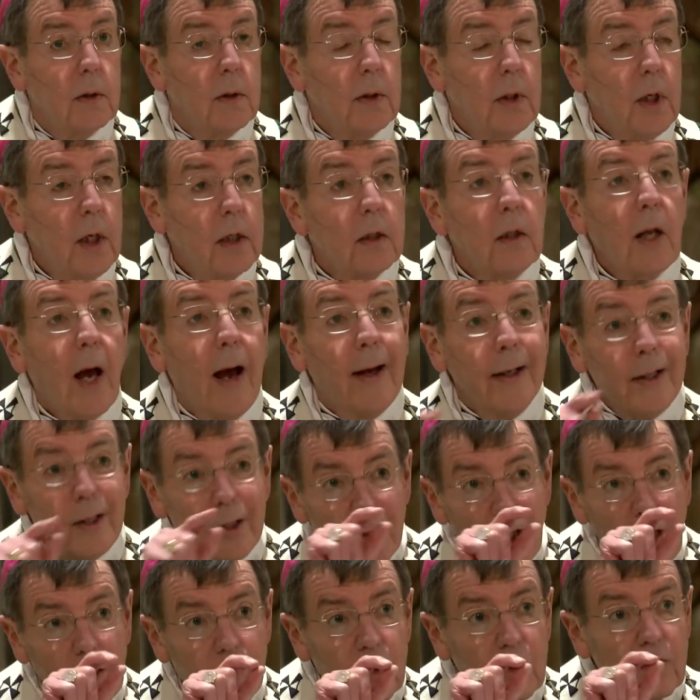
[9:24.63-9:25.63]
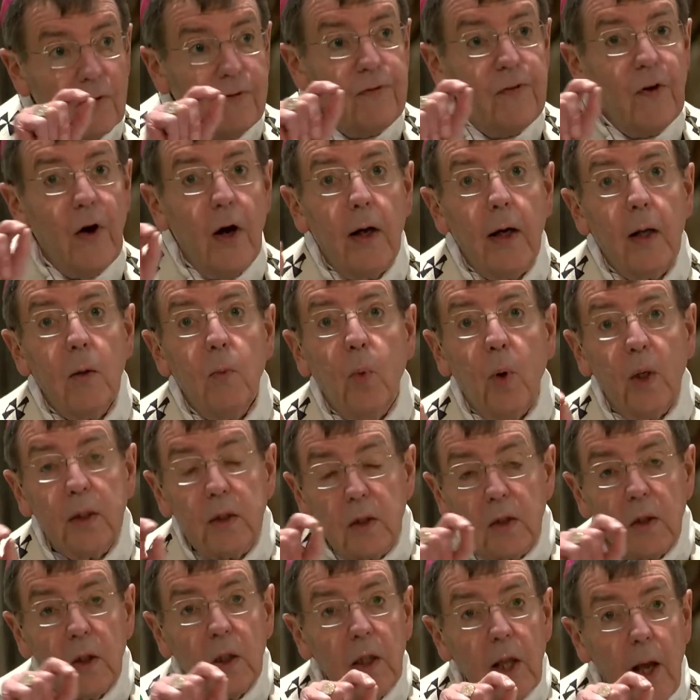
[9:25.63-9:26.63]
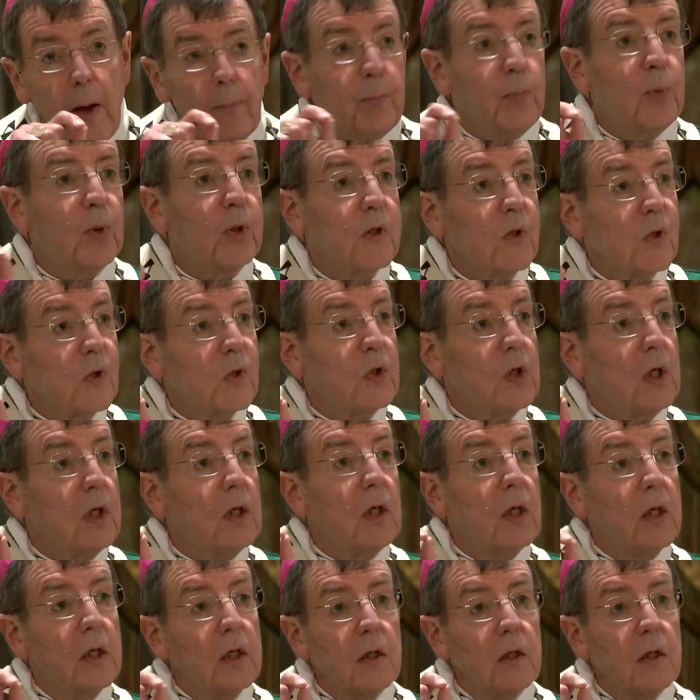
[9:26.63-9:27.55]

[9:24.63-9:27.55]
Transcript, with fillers: and identify what the leprosy